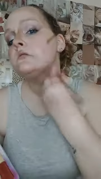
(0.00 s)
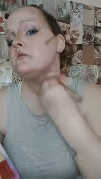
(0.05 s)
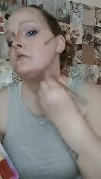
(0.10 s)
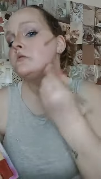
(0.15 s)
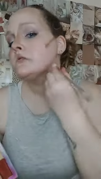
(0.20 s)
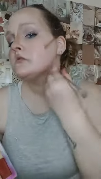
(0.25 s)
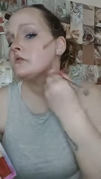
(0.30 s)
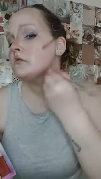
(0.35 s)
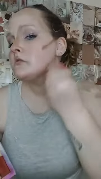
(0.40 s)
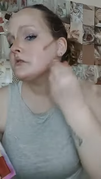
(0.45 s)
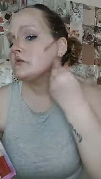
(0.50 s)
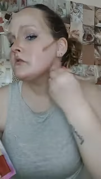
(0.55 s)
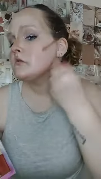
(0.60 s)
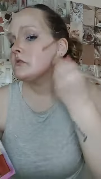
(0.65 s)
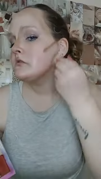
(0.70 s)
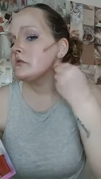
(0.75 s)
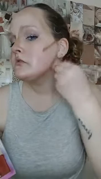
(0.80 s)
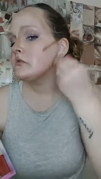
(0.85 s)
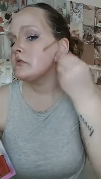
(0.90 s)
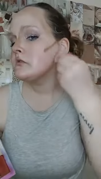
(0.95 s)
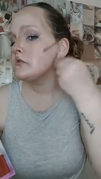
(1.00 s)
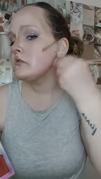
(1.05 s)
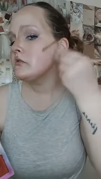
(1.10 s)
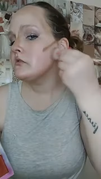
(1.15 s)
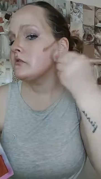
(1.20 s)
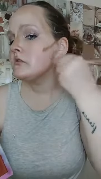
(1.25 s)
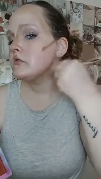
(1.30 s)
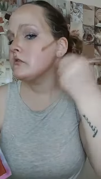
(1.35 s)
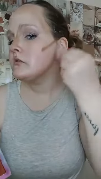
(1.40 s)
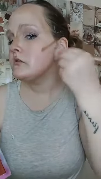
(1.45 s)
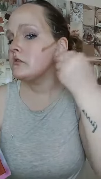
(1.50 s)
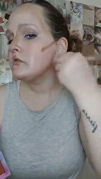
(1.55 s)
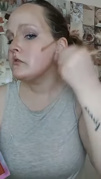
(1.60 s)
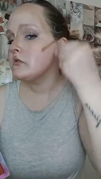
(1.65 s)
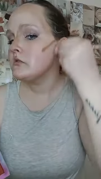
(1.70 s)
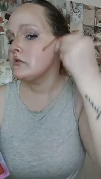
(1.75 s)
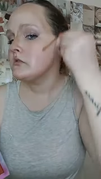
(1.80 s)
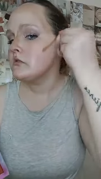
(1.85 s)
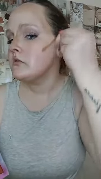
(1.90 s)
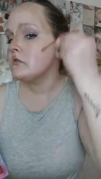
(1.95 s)

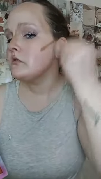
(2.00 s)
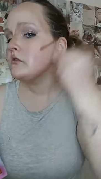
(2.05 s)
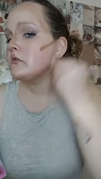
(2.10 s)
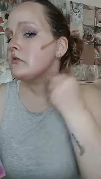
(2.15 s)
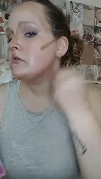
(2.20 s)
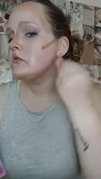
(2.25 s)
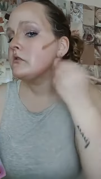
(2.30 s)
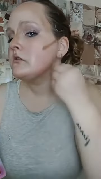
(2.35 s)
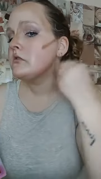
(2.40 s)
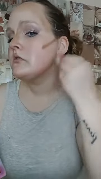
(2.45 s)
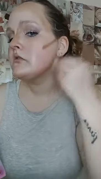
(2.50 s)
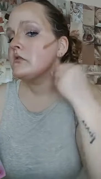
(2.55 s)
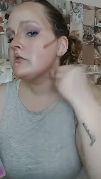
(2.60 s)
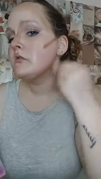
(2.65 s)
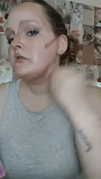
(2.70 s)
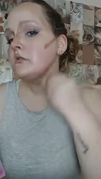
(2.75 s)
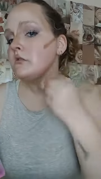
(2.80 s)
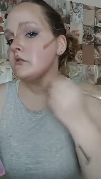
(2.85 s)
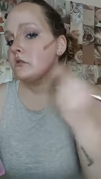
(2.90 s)
(silence)